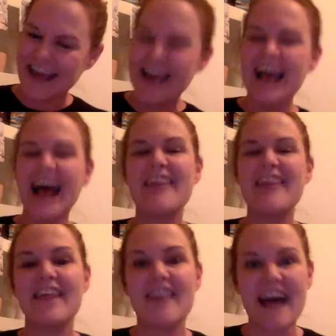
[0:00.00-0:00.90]
and then
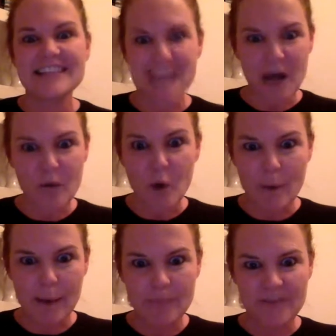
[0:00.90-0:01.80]
that's our warm-up
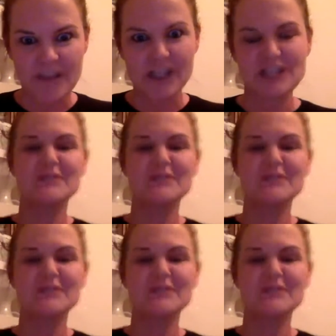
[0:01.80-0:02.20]
finished.